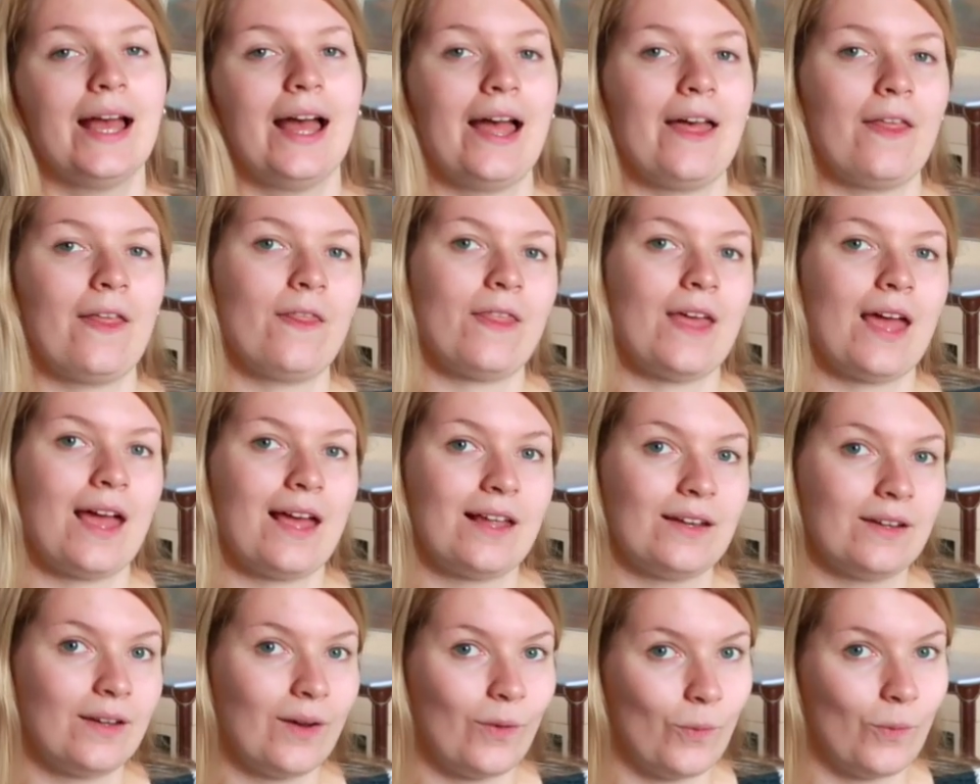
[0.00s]
and
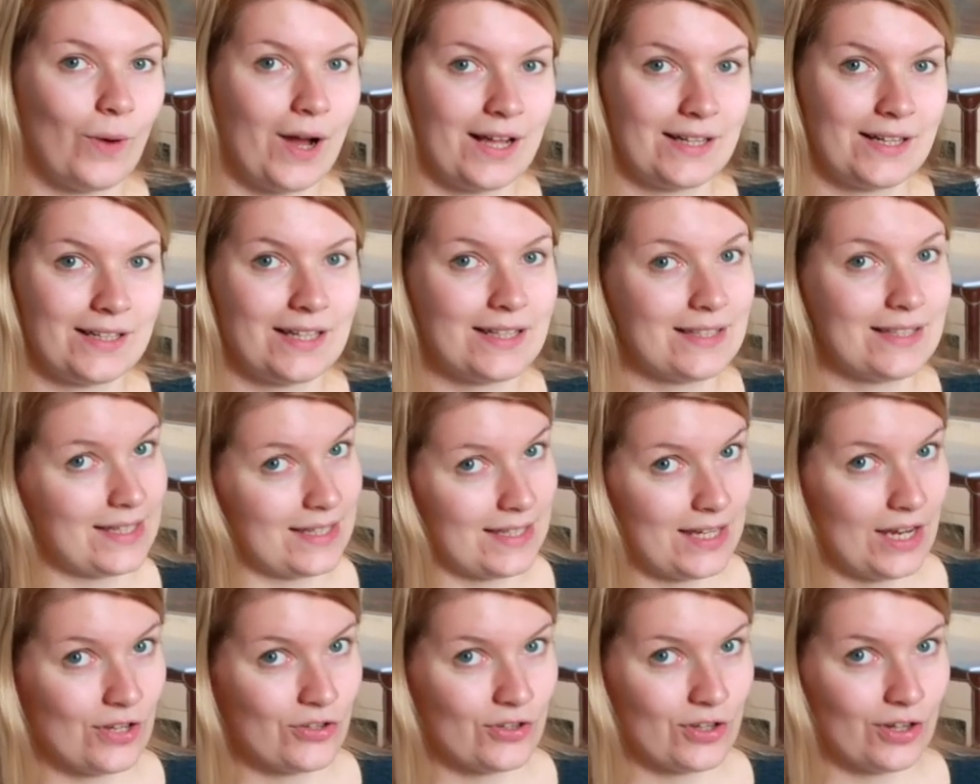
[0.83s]
then one
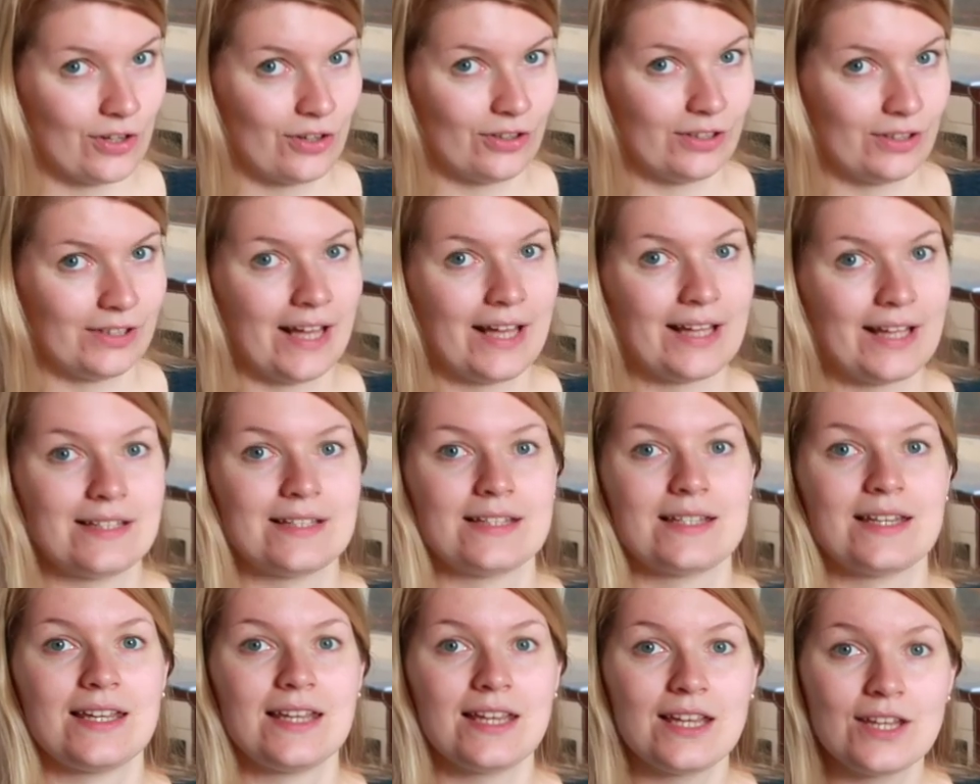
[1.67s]
teenage girl.
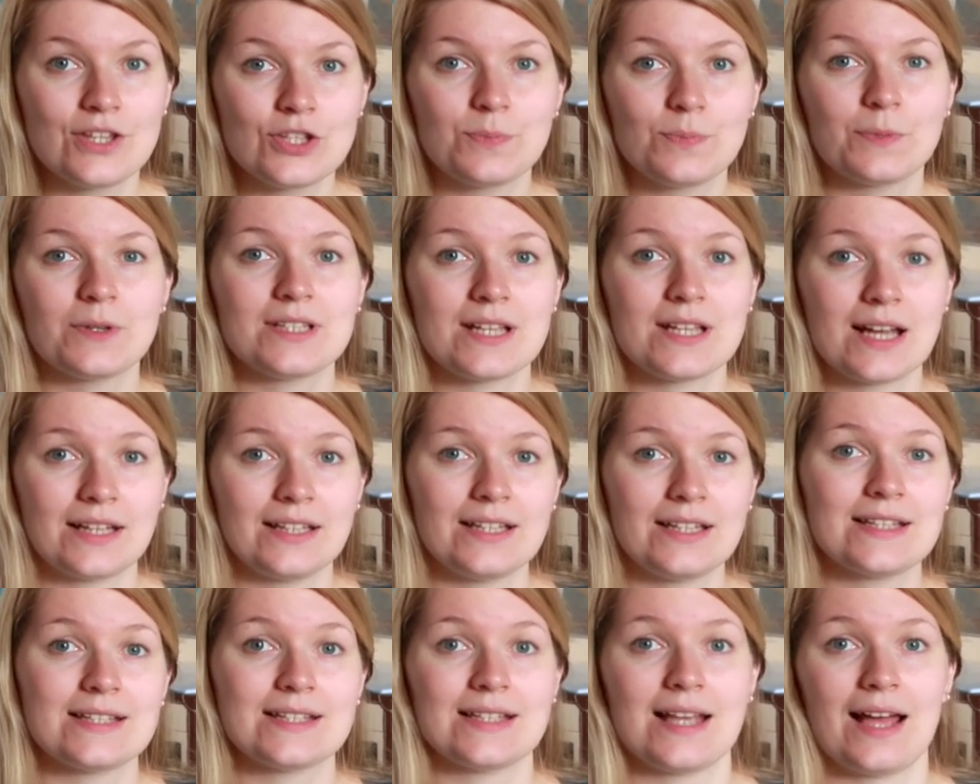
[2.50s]
And each
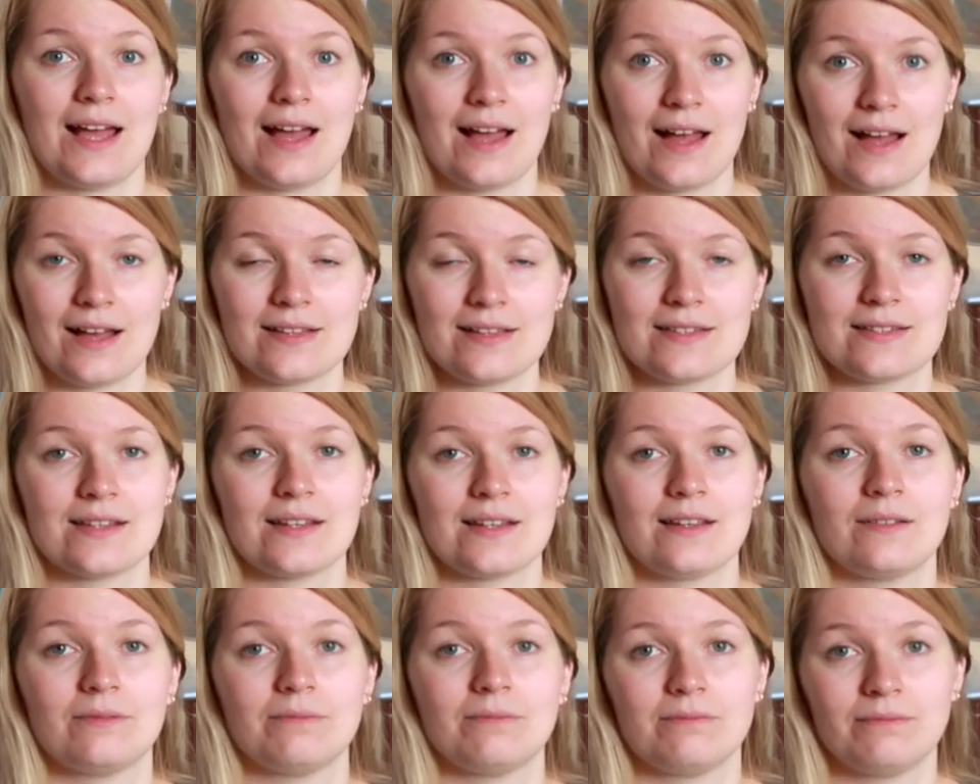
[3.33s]
protagonist has
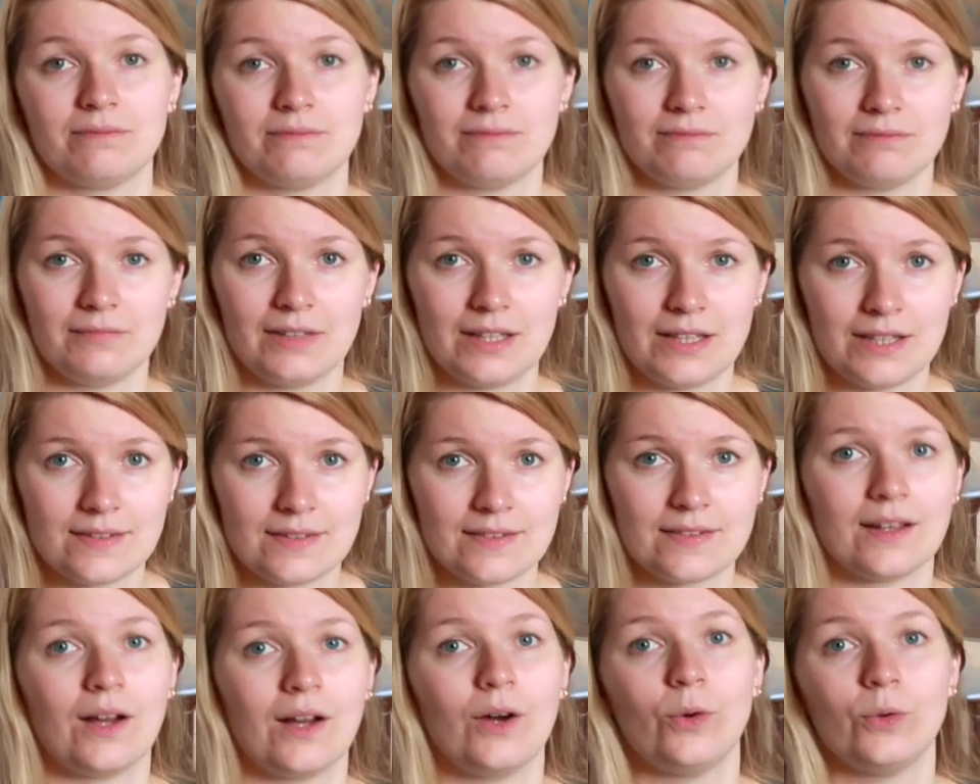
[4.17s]

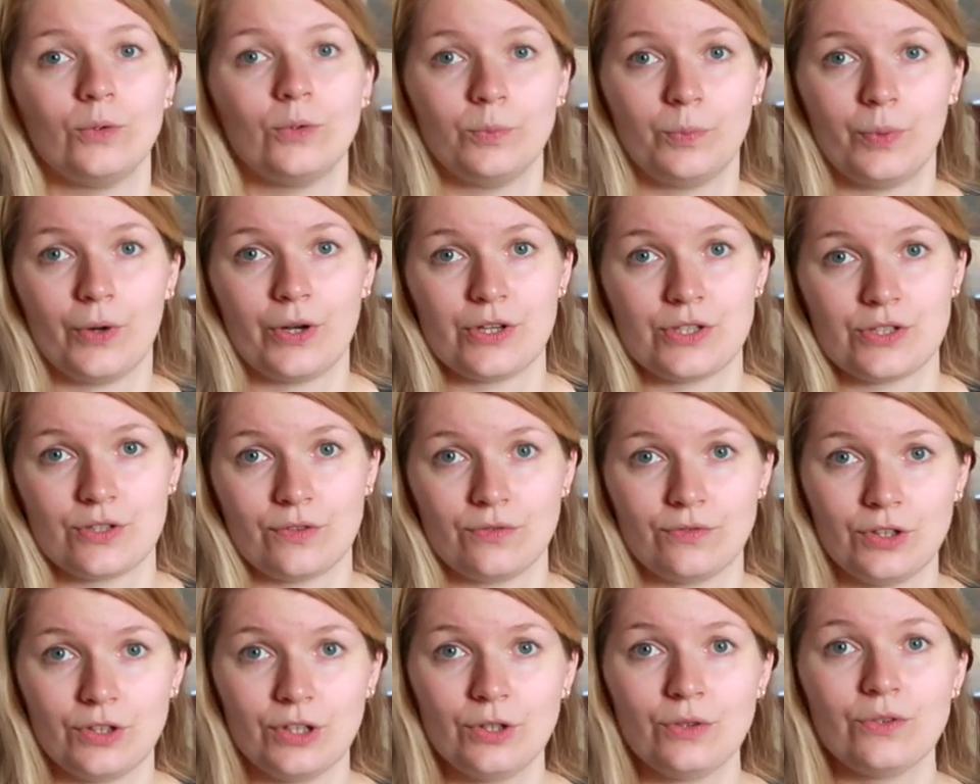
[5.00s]
its own point of
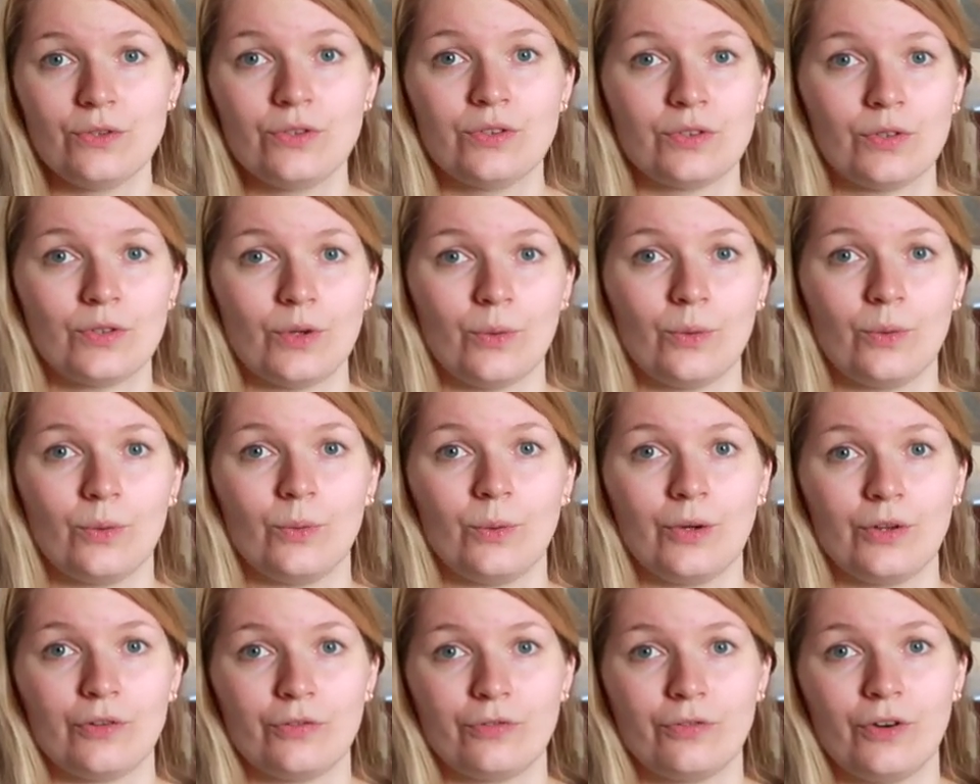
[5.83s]
view, so
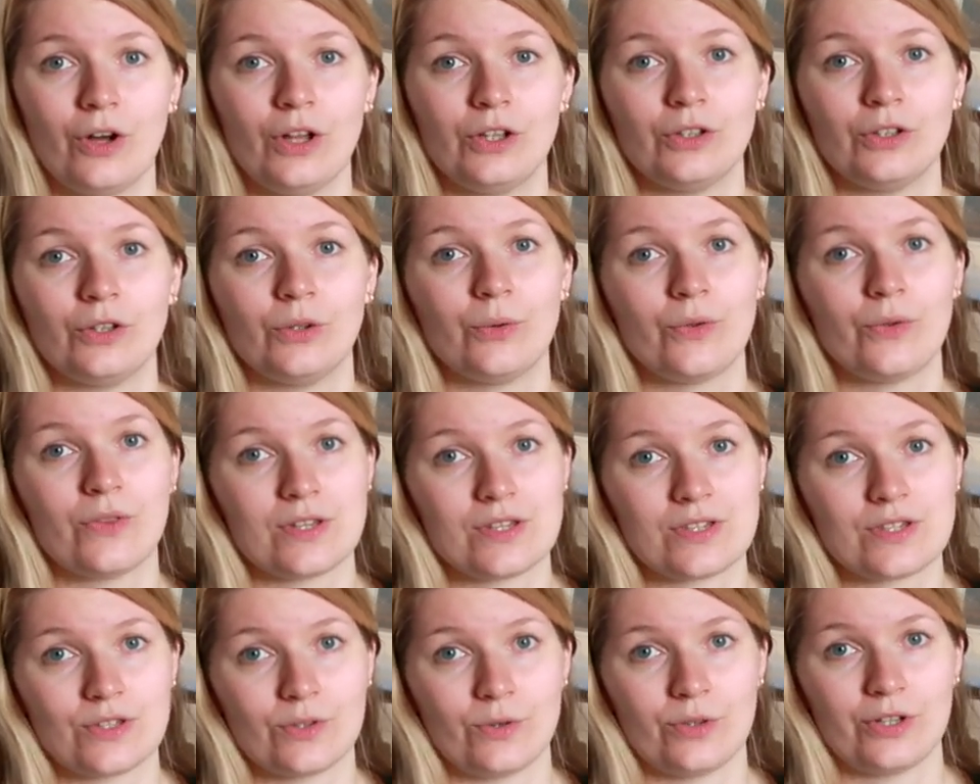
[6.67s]
we follow the
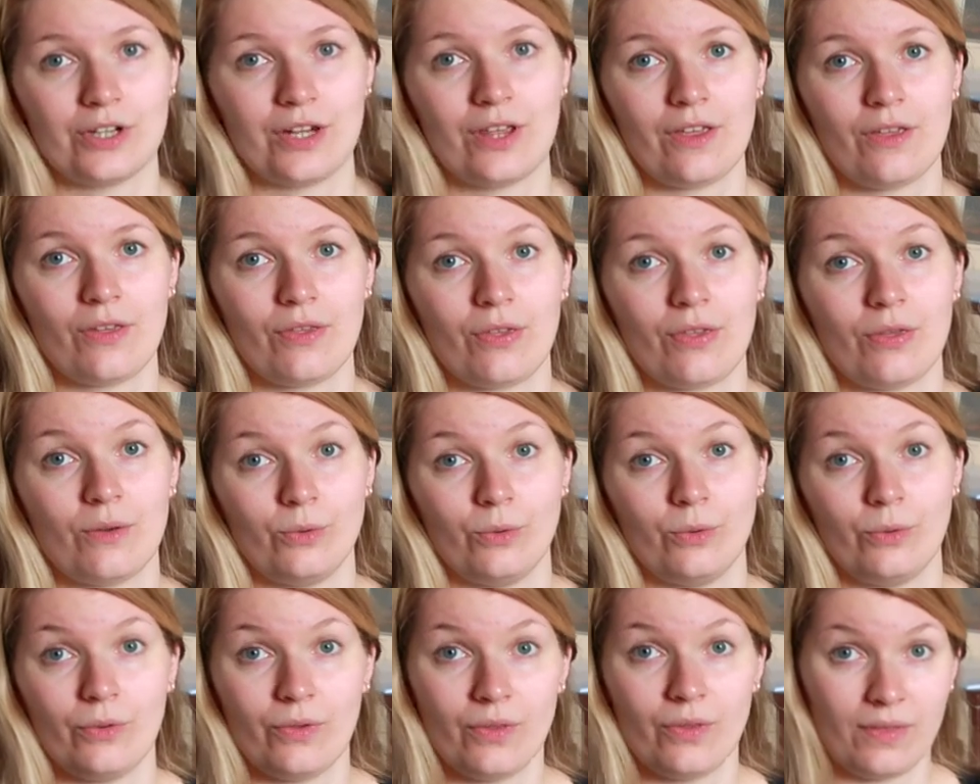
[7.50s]
story
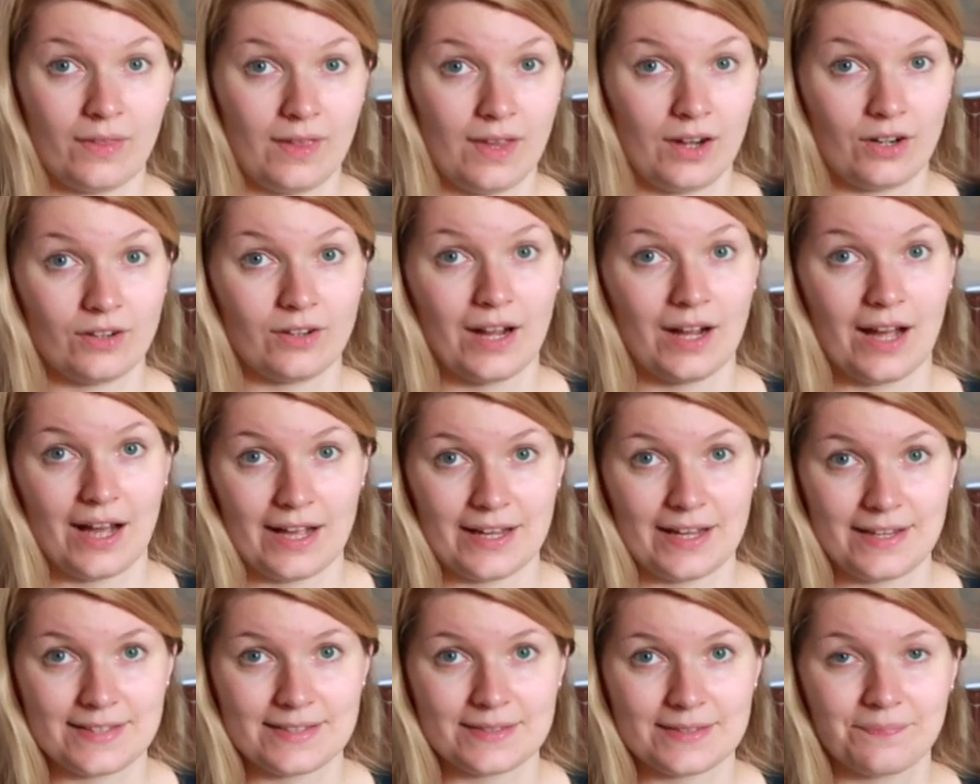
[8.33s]
through their
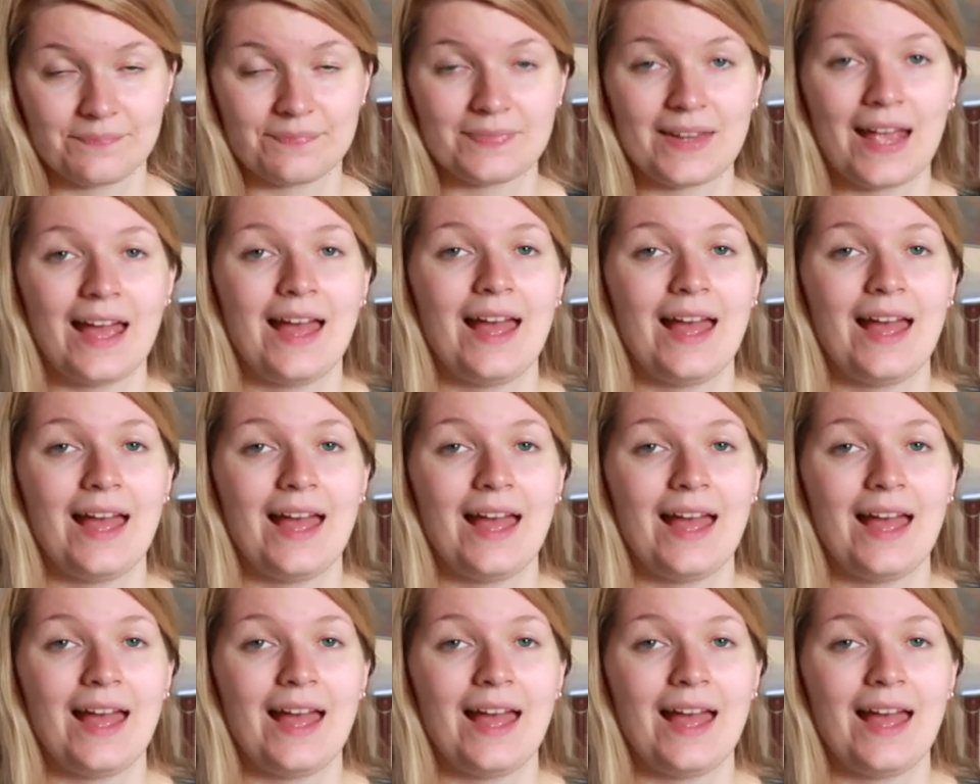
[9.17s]
eyes.